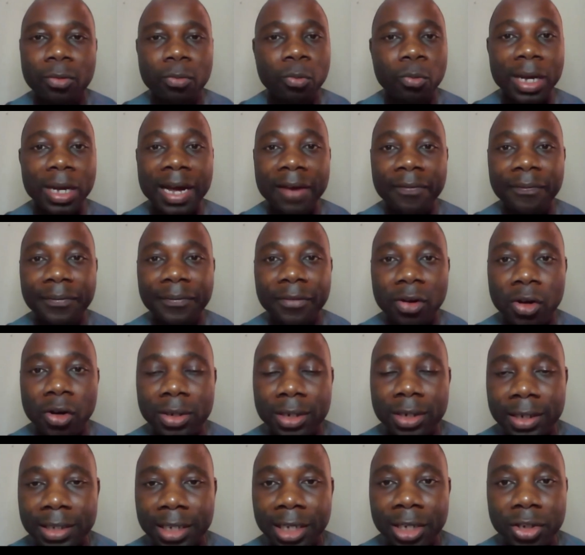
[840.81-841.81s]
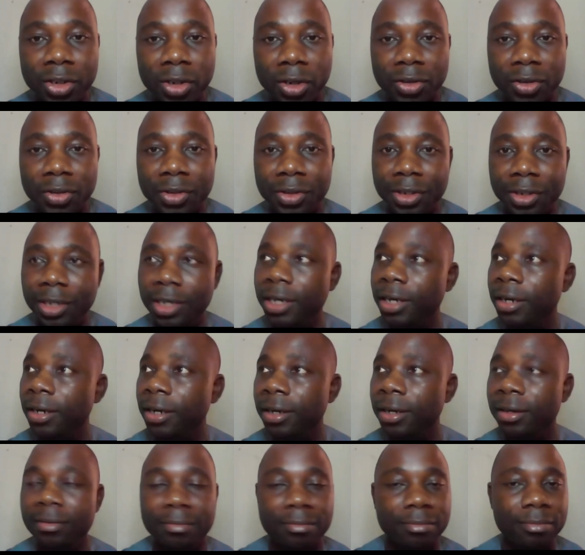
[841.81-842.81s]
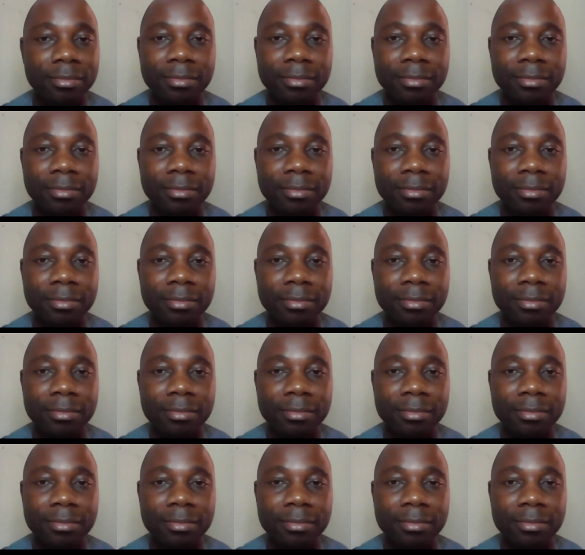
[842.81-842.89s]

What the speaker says: we have all these industry